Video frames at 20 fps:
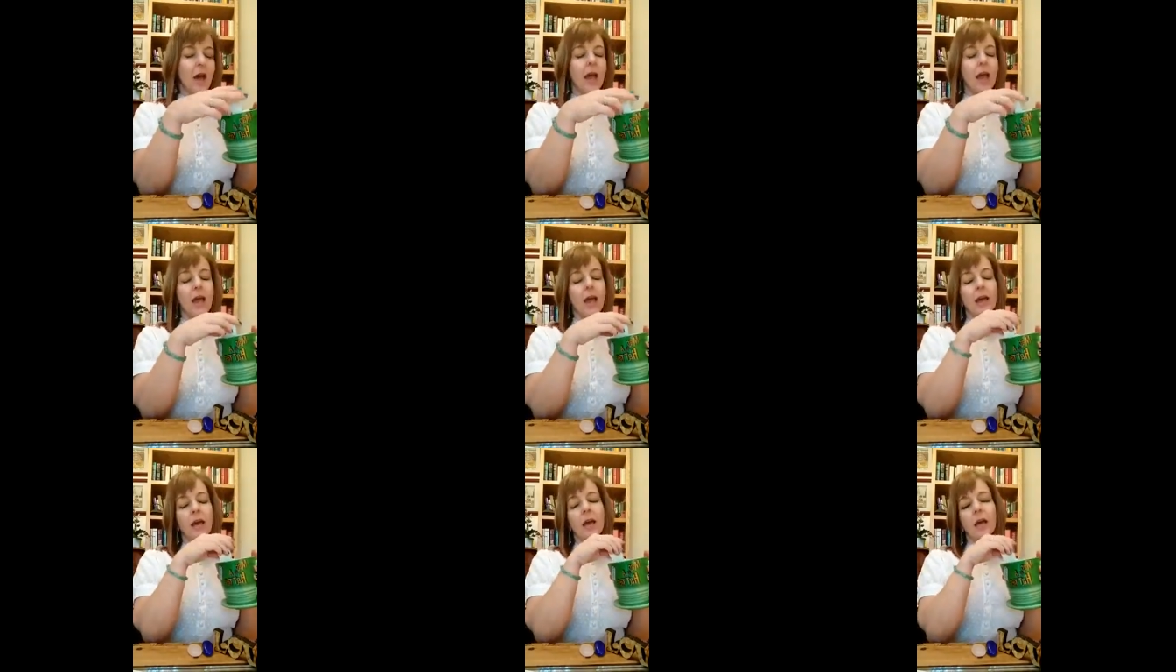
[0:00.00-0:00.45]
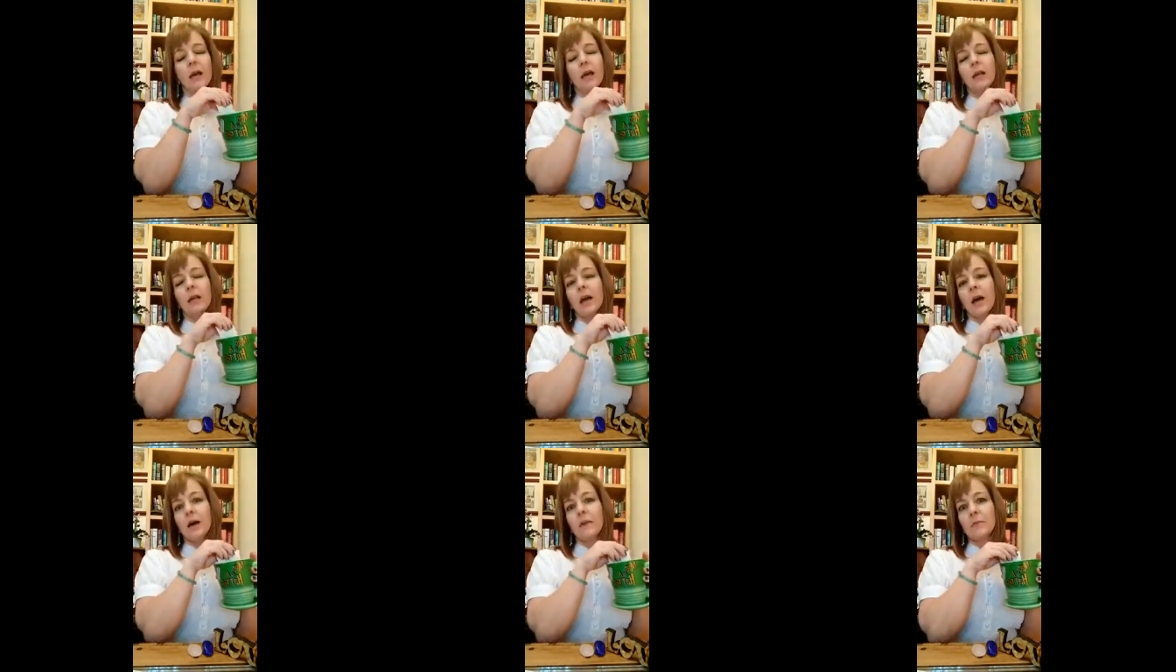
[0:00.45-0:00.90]

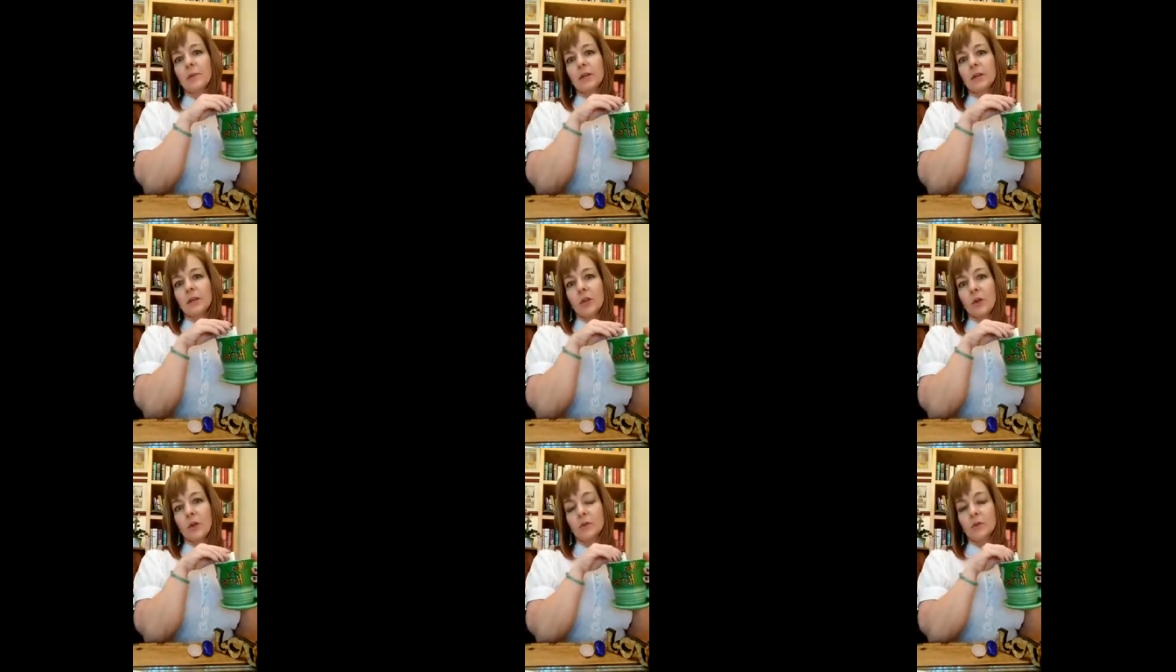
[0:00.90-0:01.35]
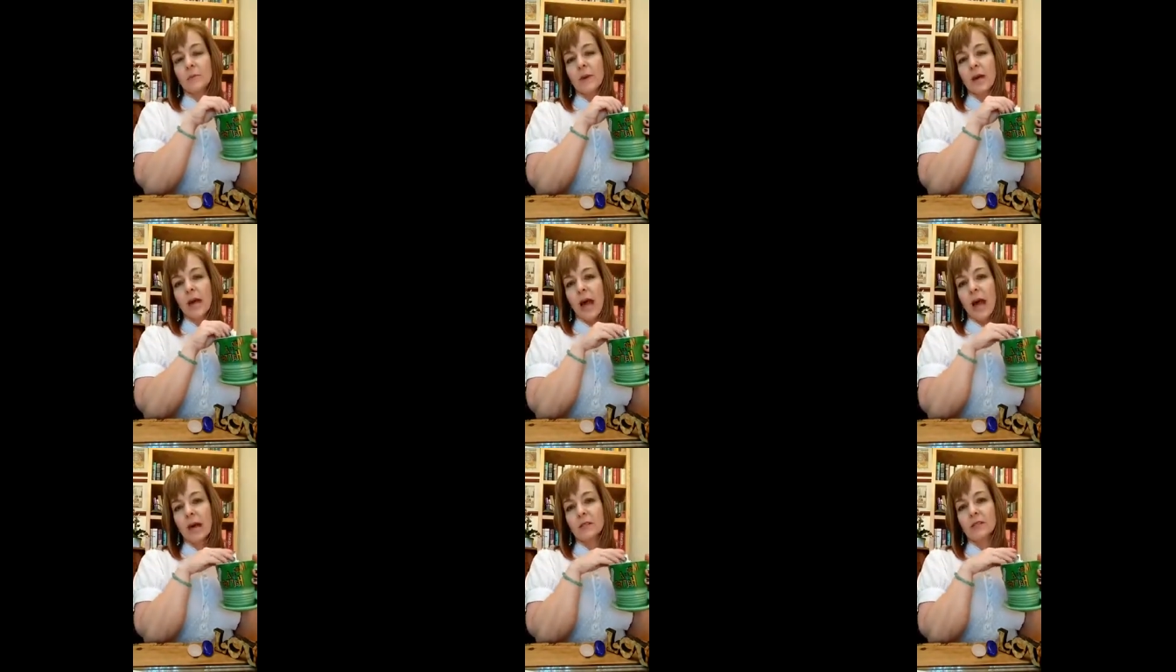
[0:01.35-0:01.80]
And I'm going to close
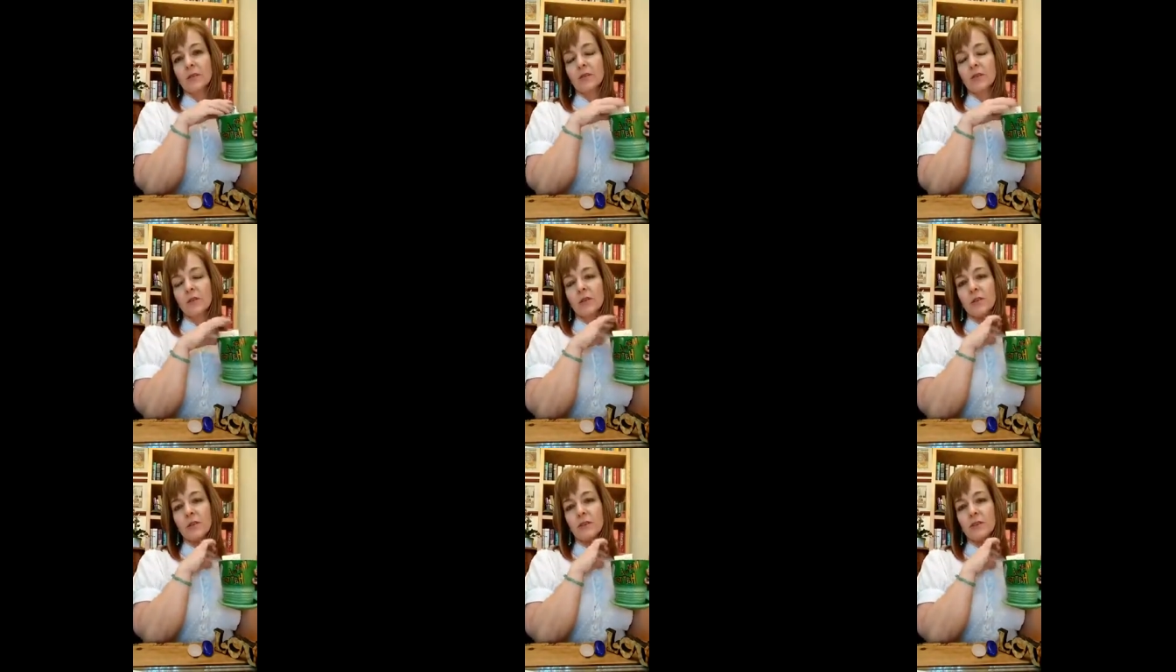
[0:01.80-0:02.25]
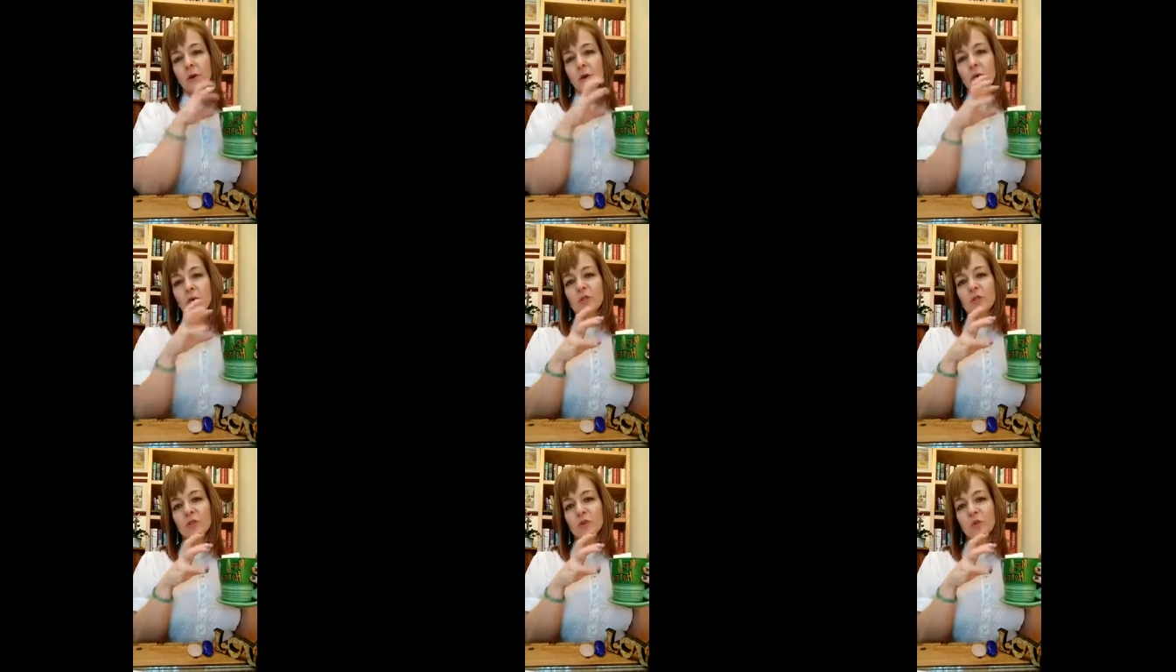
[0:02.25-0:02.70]
my eyes so that I
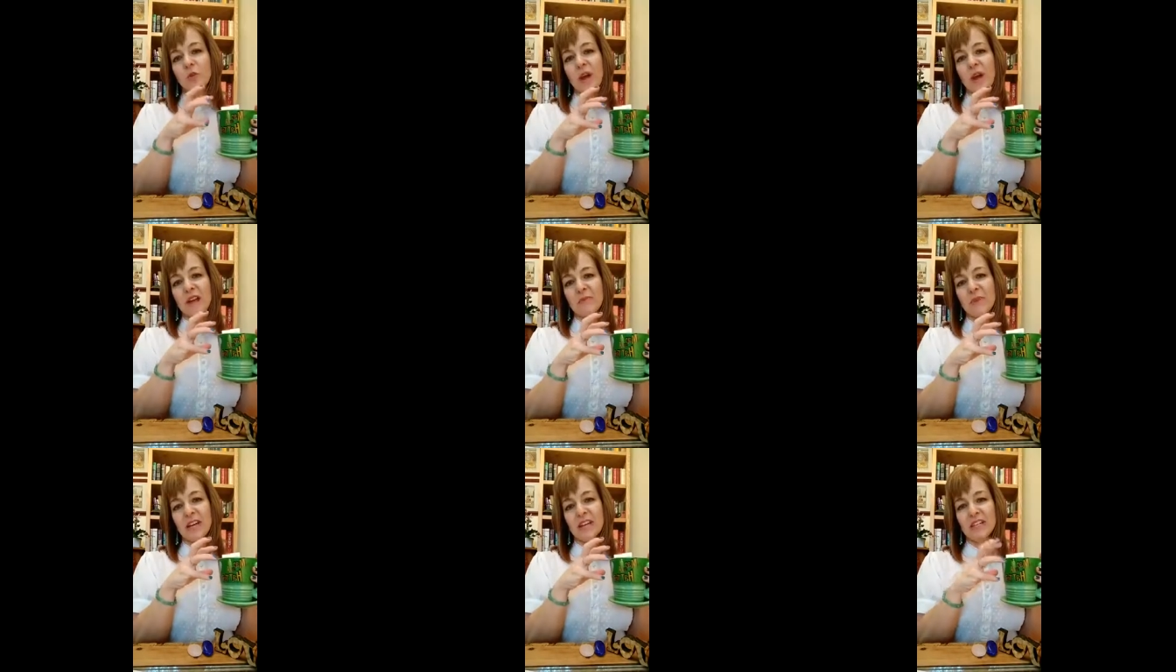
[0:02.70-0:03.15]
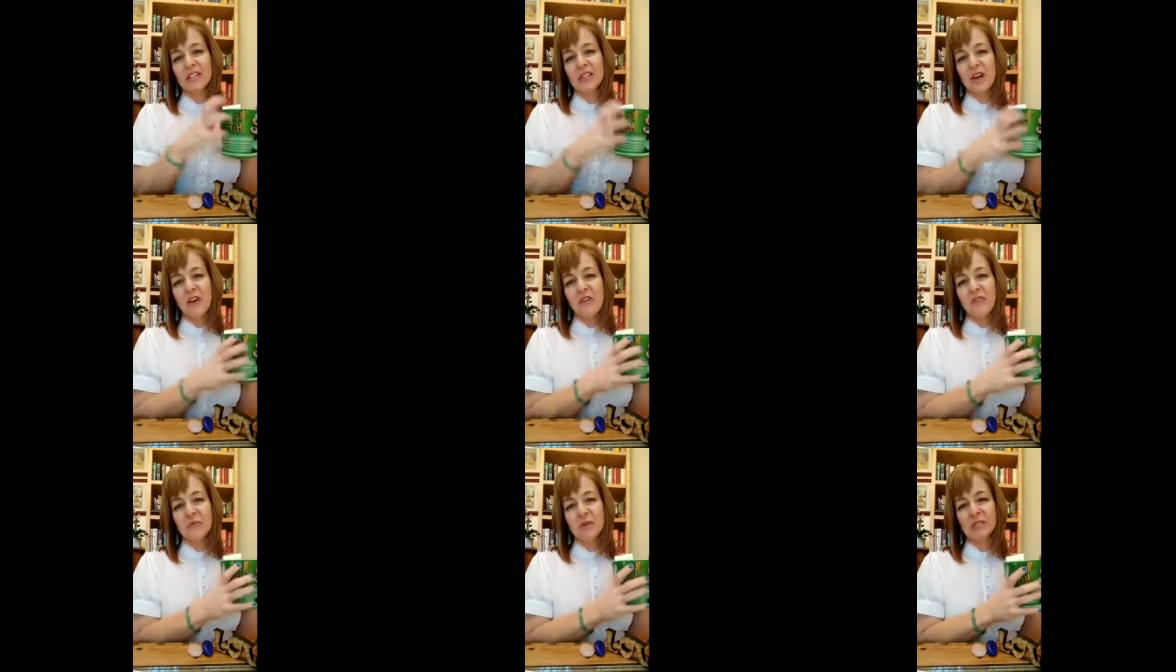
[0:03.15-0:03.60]
don't sway
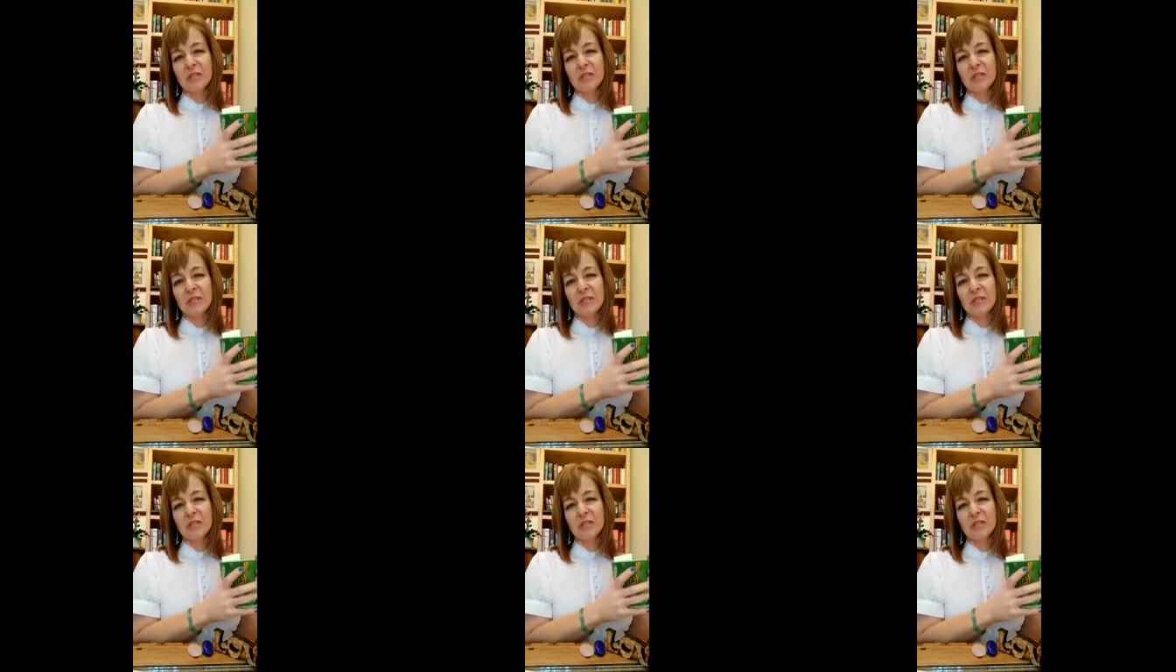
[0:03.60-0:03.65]
myself,